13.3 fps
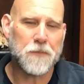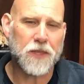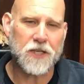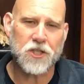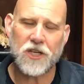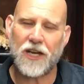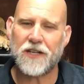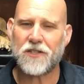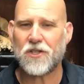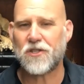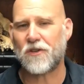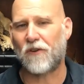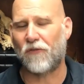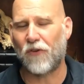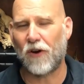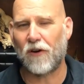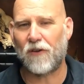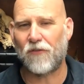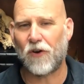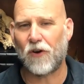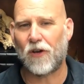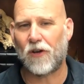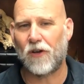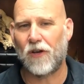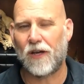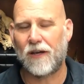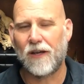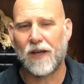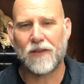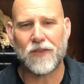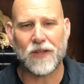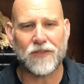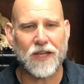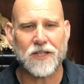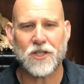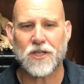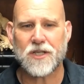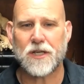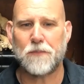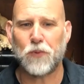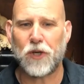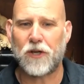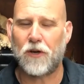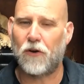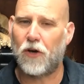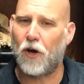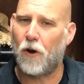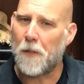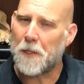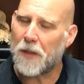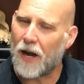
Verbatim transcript: The chances are very, very good that they just simply don't know.